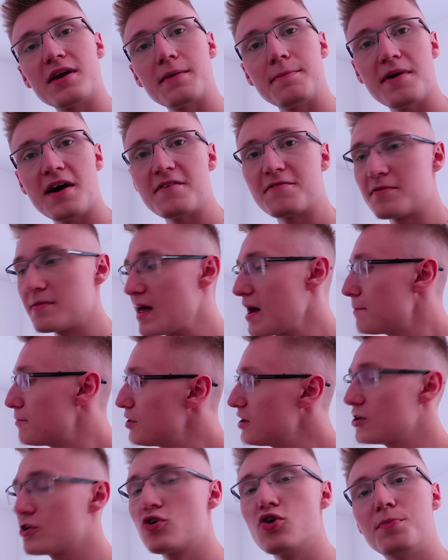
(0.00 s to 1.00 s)
But apart from that,
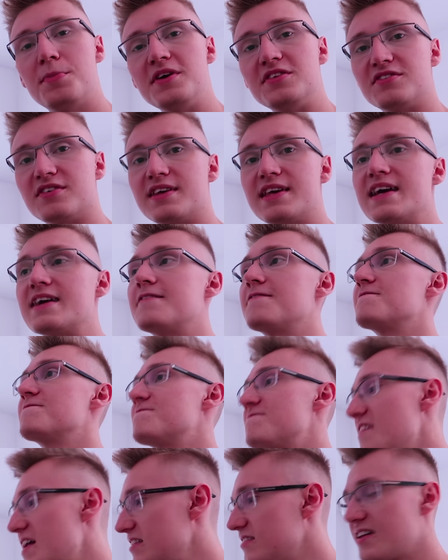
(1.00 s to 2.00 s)
pretty cool piece of kit,
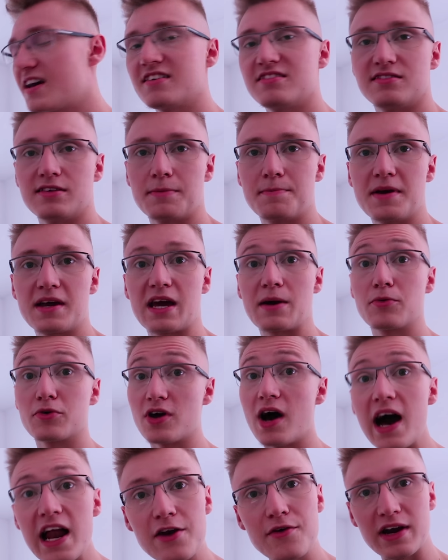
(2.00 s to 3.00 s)
fantastic pick. I
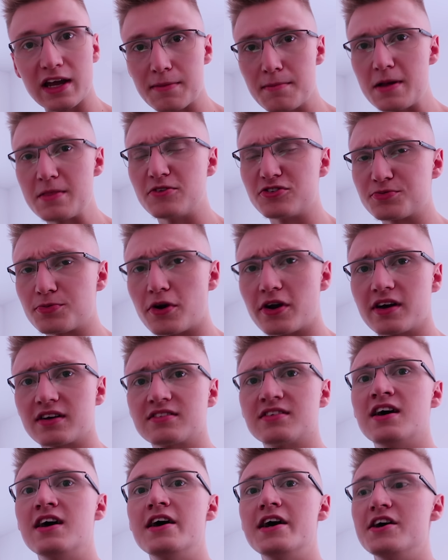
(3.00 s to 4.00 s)
would highly recommend this
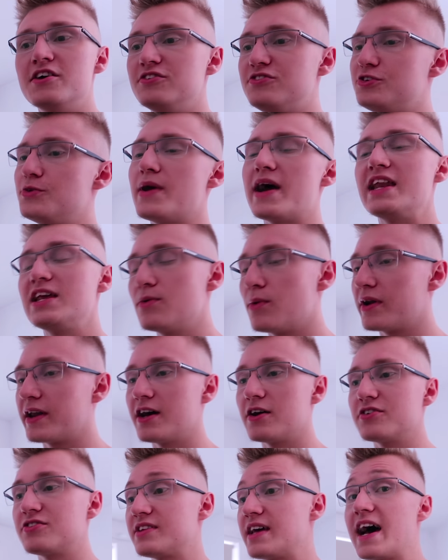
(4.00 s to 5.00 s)
product to anyone
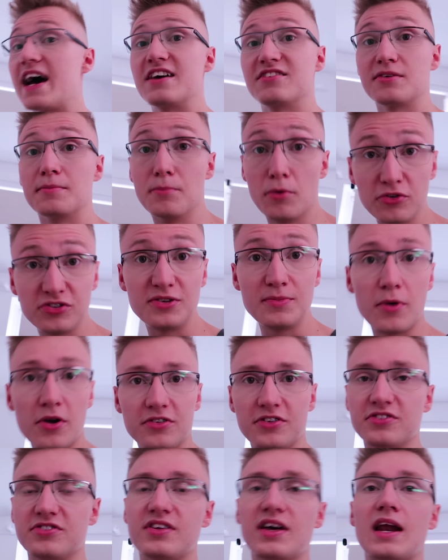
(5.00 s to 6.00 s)
else that has a
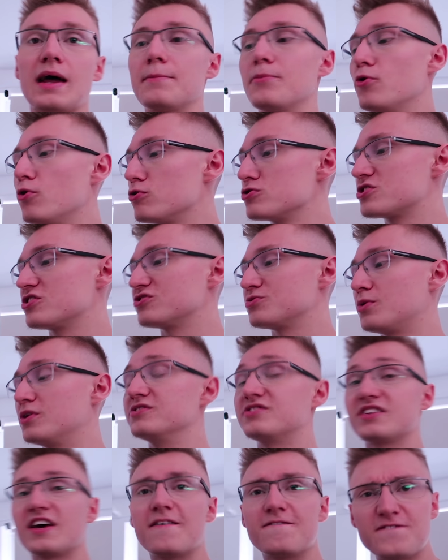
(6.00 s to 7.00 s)
multi-monitor setup or just
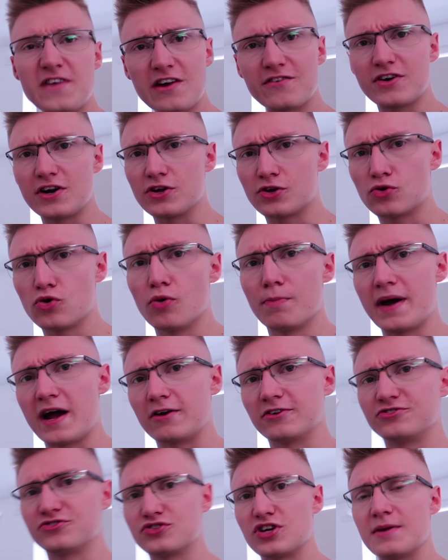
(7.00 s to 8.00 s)
wants a very, very cool
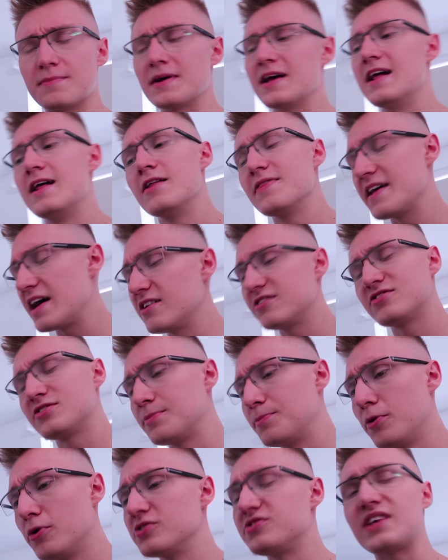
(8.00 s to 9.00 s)
power strip that
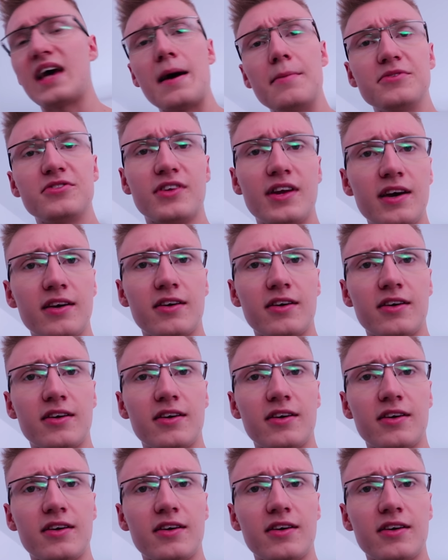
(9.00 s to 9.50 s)
supports Amazon